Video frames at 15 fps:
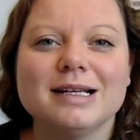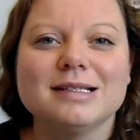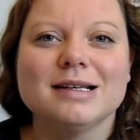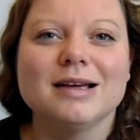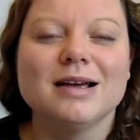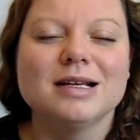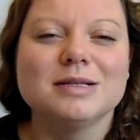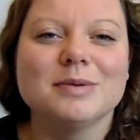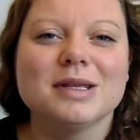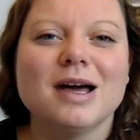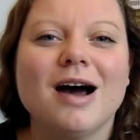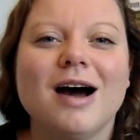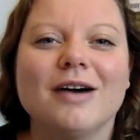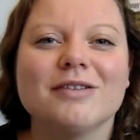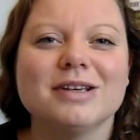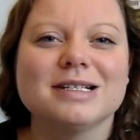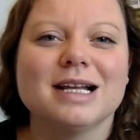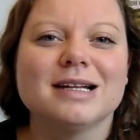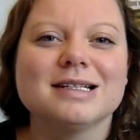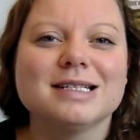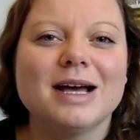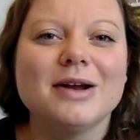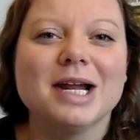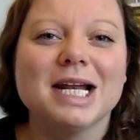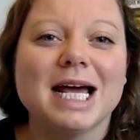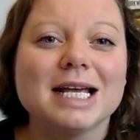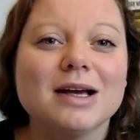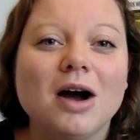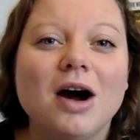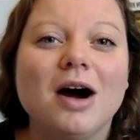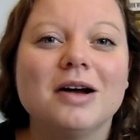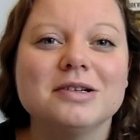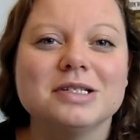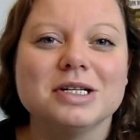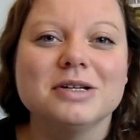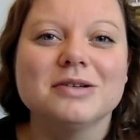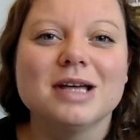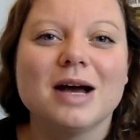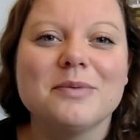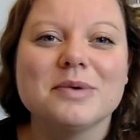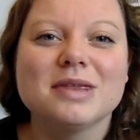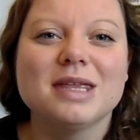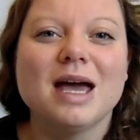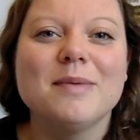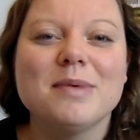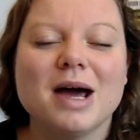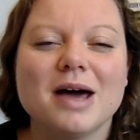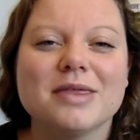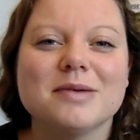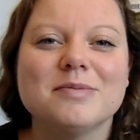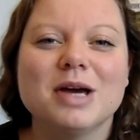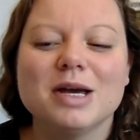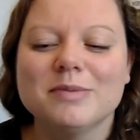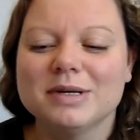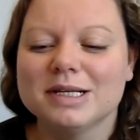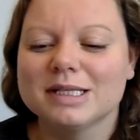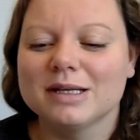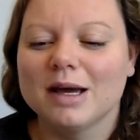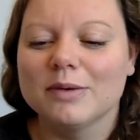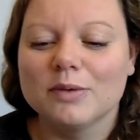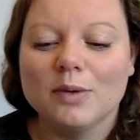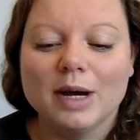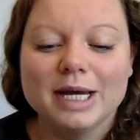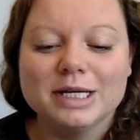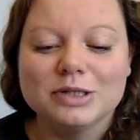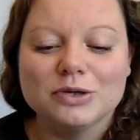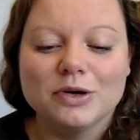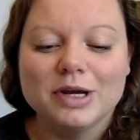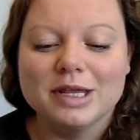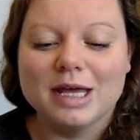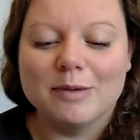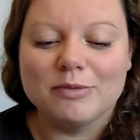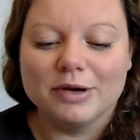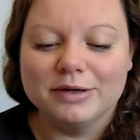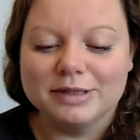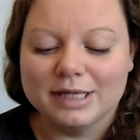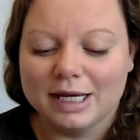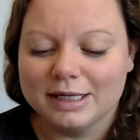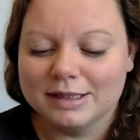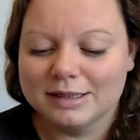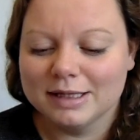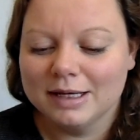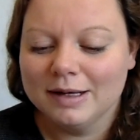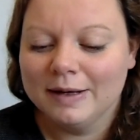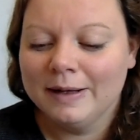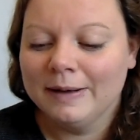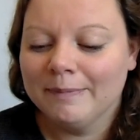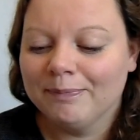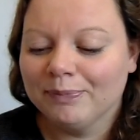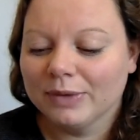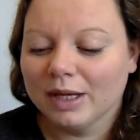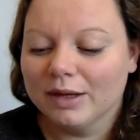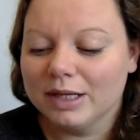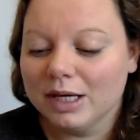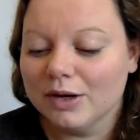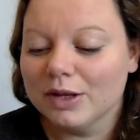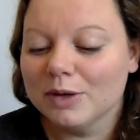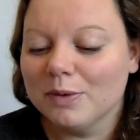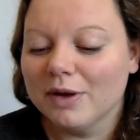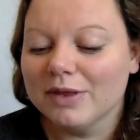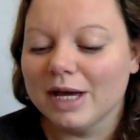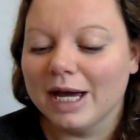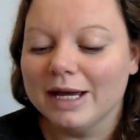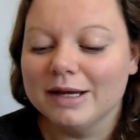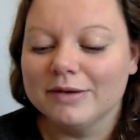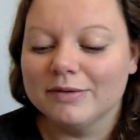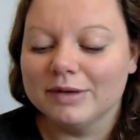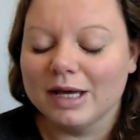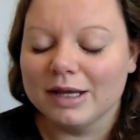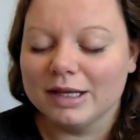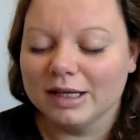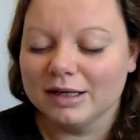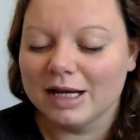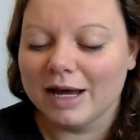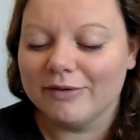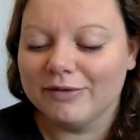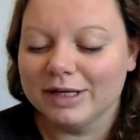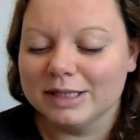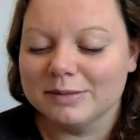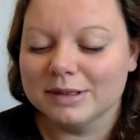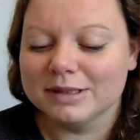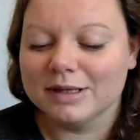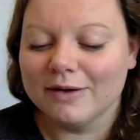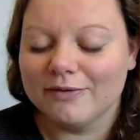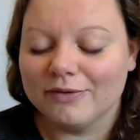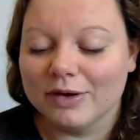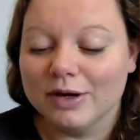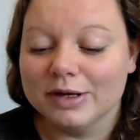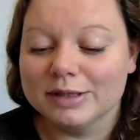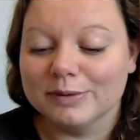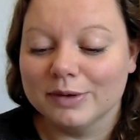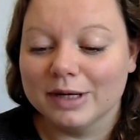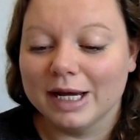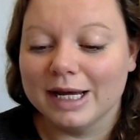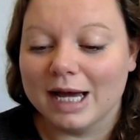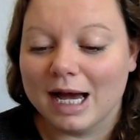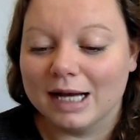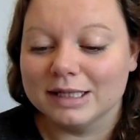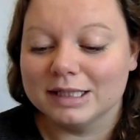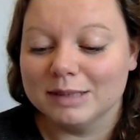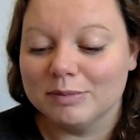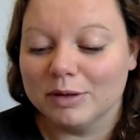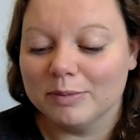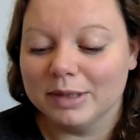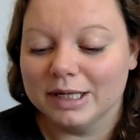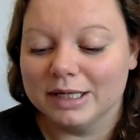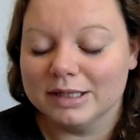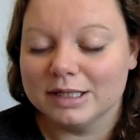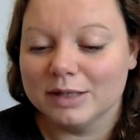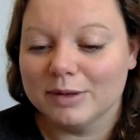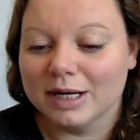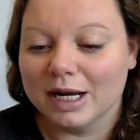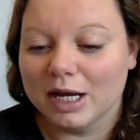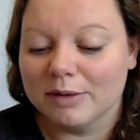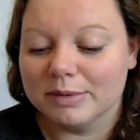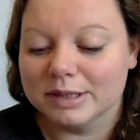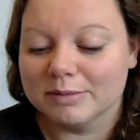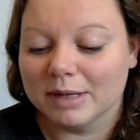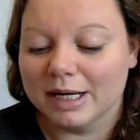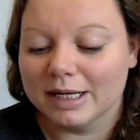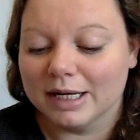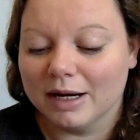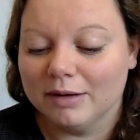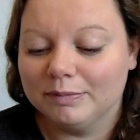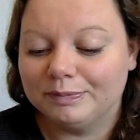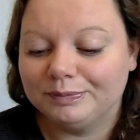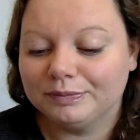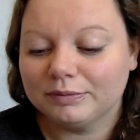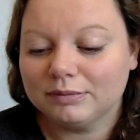ISA is with Harvey's Lansdowne, and I can't do that with them at the moment, so I'm quite enjoying that process. The other one that I think Netflix was the first one I actually put money into when I opened my account.